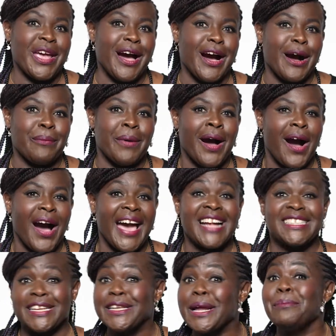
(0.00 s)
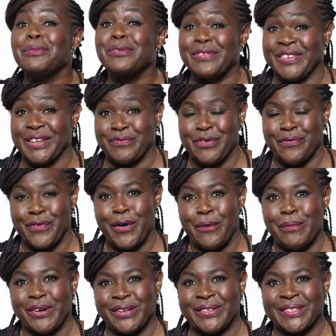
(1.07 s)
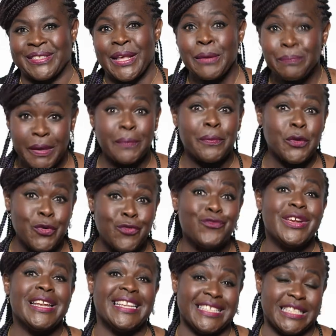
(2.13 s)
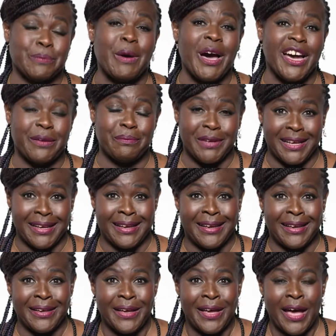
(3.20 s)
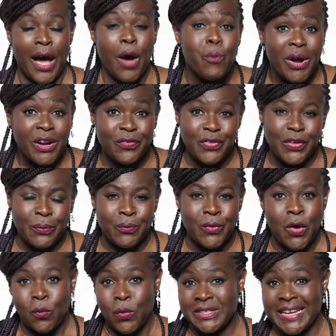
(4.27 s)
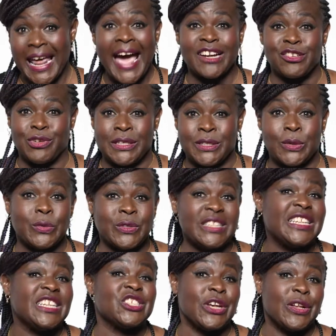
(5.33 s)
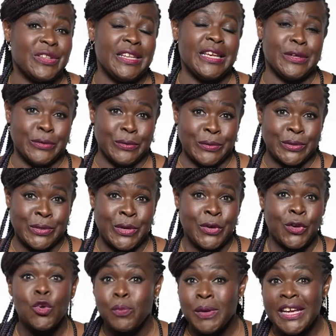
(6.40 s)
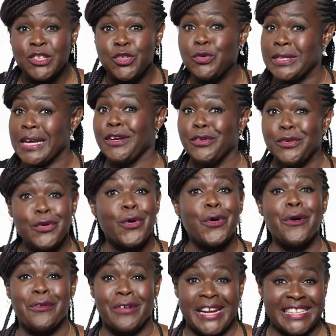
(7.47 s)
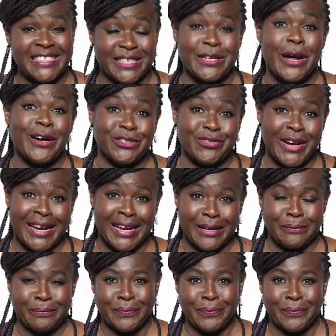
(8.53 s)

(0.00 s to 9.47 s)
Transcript: up, I had a number of different role models, people who really inspired me. One of them was an actress called Nichelle Nichols, who played Lieutenant Uhura in Star Trek.